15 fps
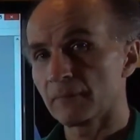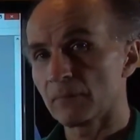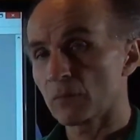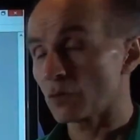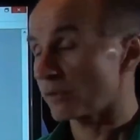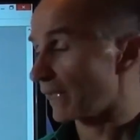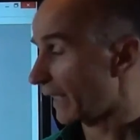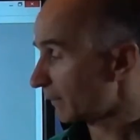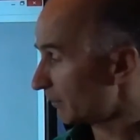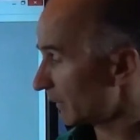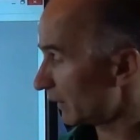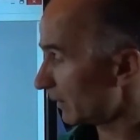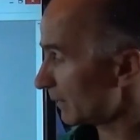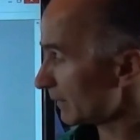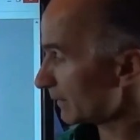So that
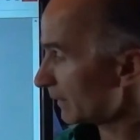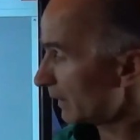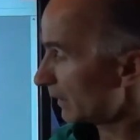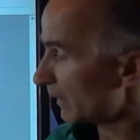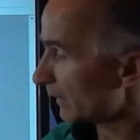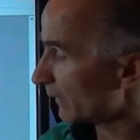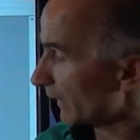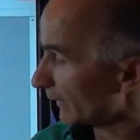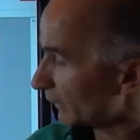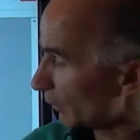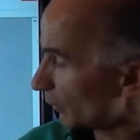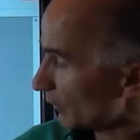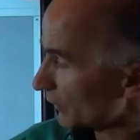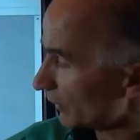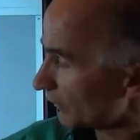means that the
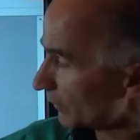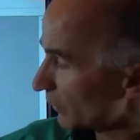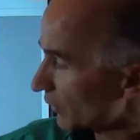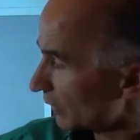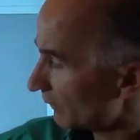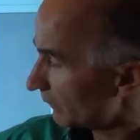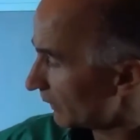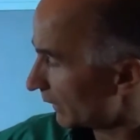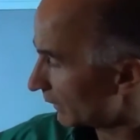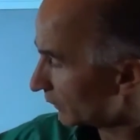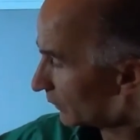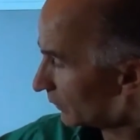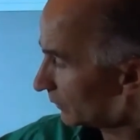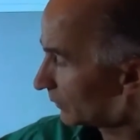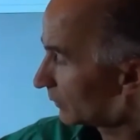noise contribution of
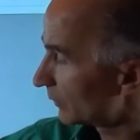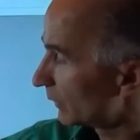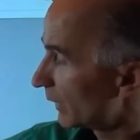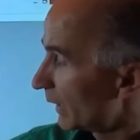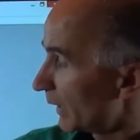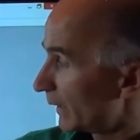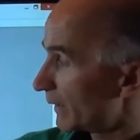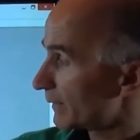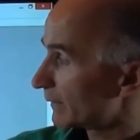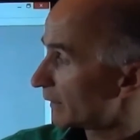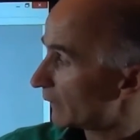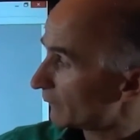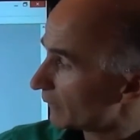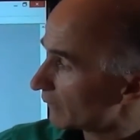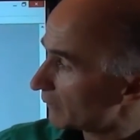VN2 is
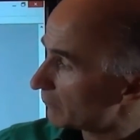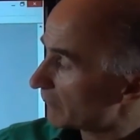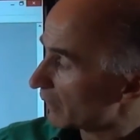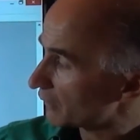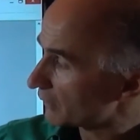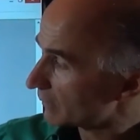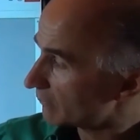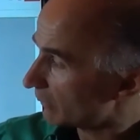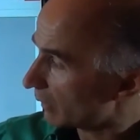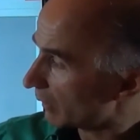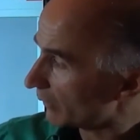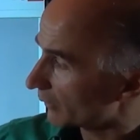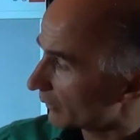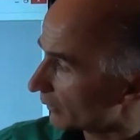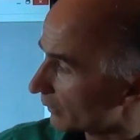definitely much
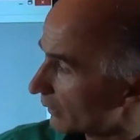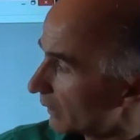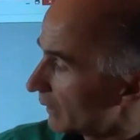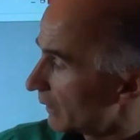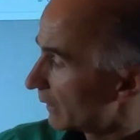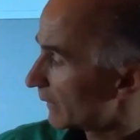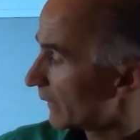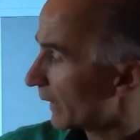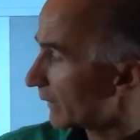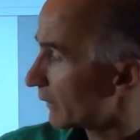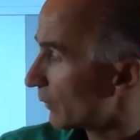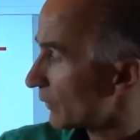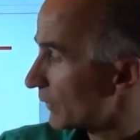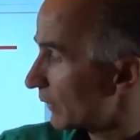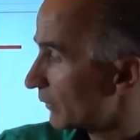smaller than the
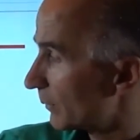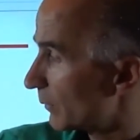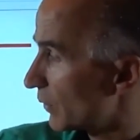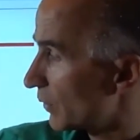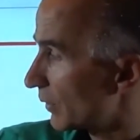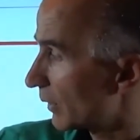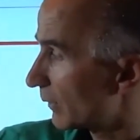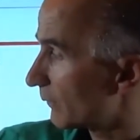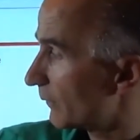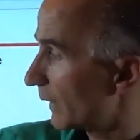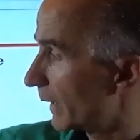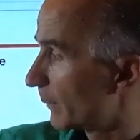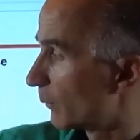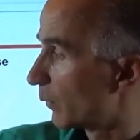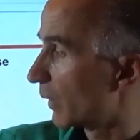noise contribution of
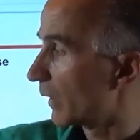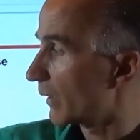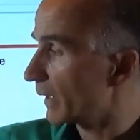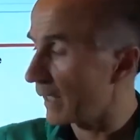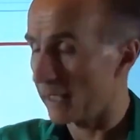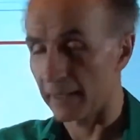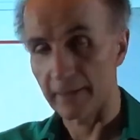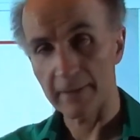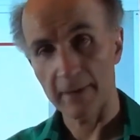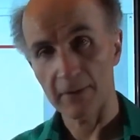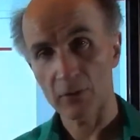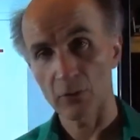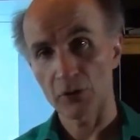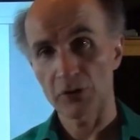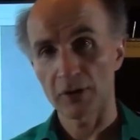M1 and its
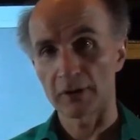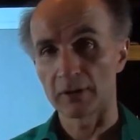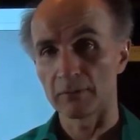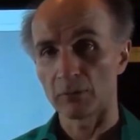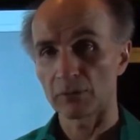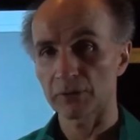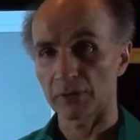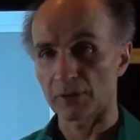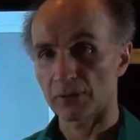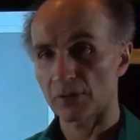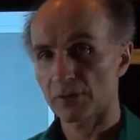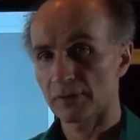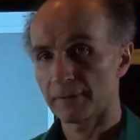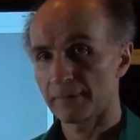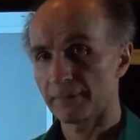associated voltage.